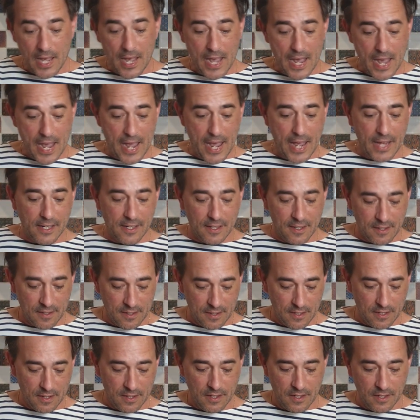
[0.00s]
And
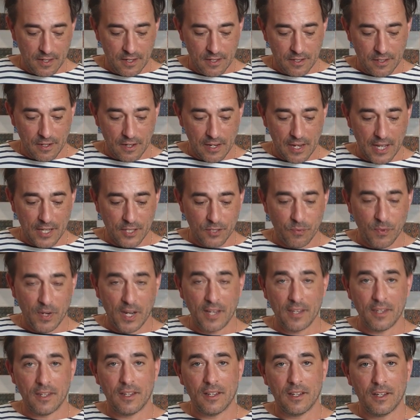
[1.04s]
the last
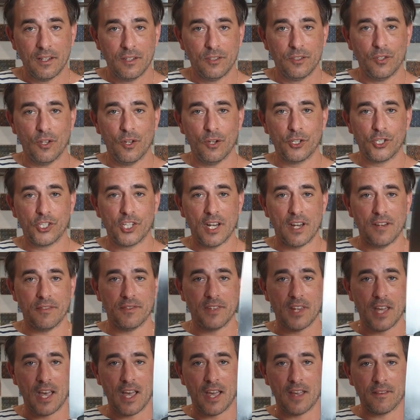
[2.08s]
one, the chef
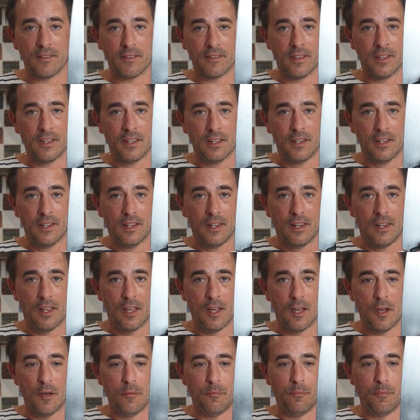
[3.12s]
knife,
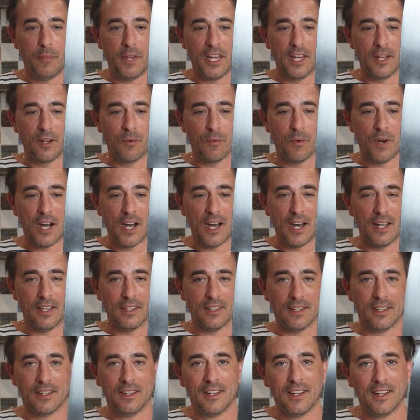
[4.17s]
a big
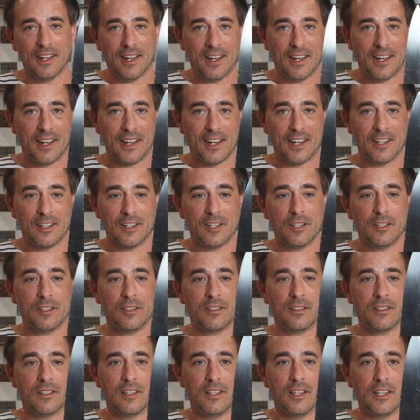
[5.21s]
one.
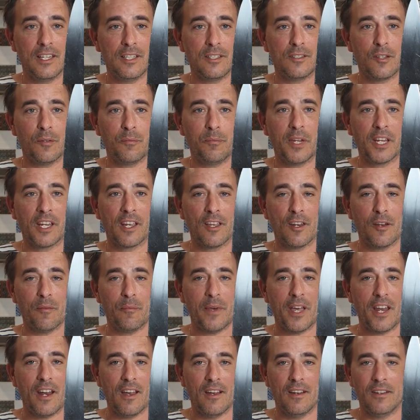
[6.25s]
Is the bigger the
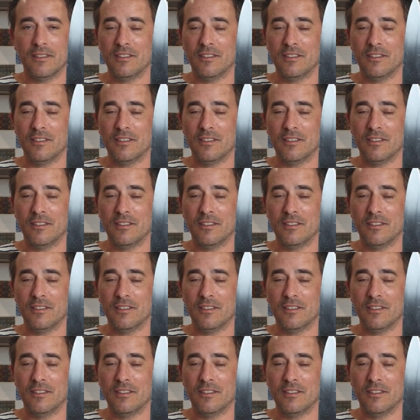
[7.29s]
better?